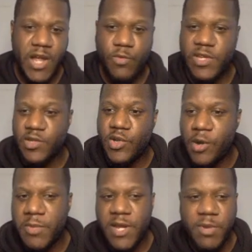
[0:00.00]
uh, which
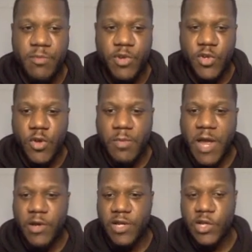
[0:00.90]
not many people knew
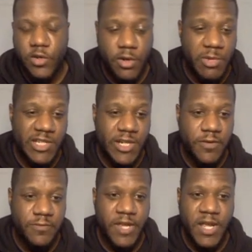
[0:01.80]
about, including
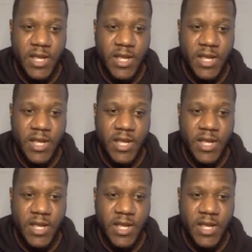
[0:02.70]
myself.